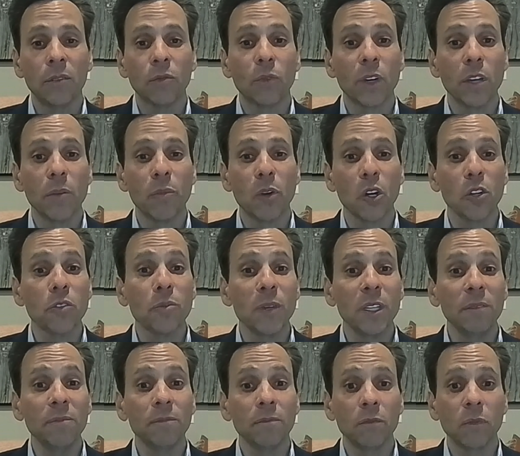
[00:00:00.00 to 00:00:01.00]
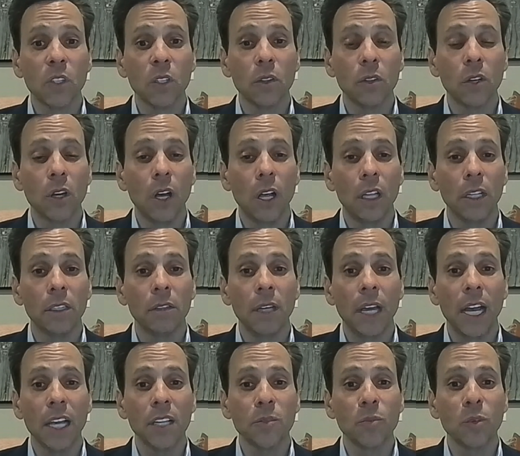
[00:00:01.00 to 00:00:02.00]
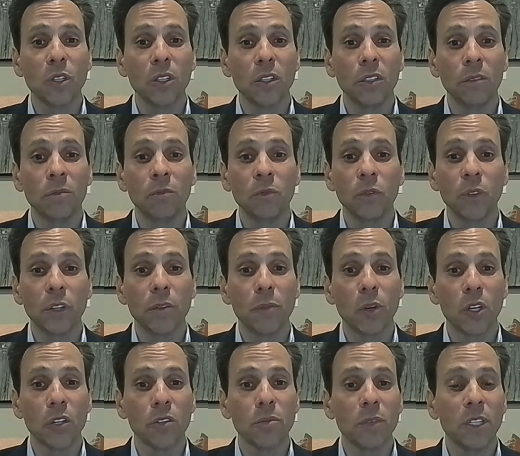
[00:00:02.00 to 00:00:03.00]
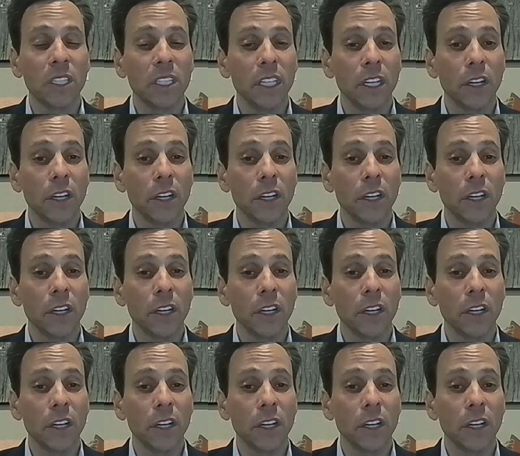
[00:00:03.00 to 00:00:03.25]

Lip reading: reimbursement, so call it hospital reimbursement,